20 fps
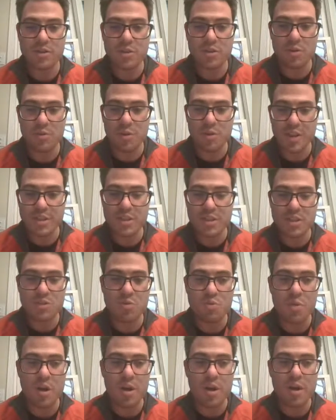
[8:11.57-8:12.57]
So this is
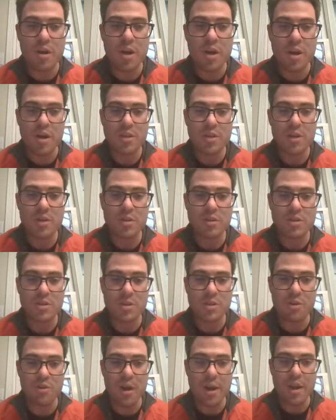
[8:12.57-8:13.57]
where those
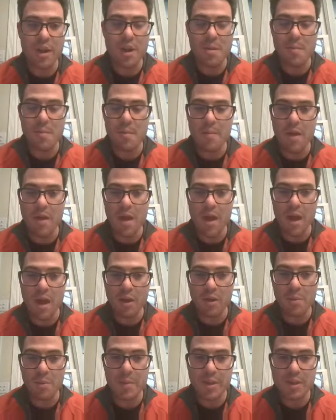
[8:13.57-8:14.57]
uranium
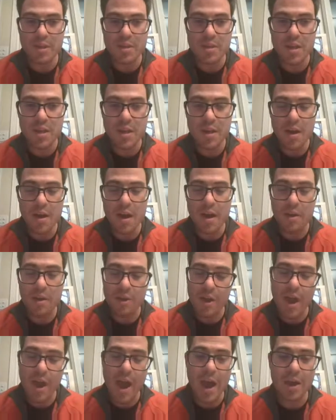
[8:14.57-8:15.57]
elements,
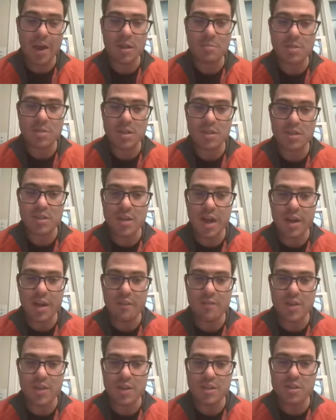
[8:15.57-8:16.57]
the atoms inside
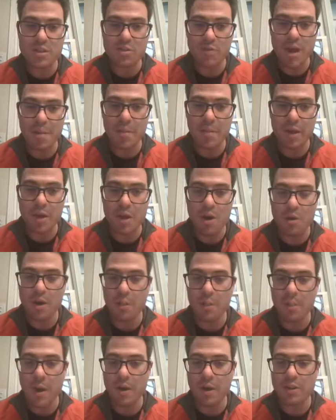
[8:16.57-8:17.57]
of these ceramic
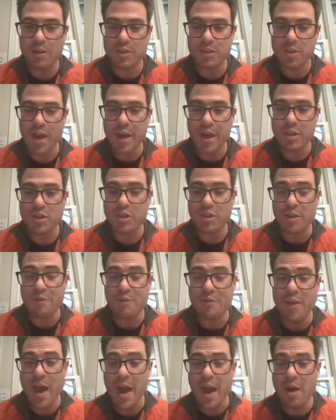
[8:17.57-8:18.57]
coated pellets, are actually
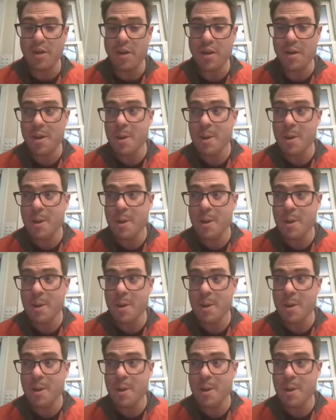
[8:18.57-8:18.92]
found.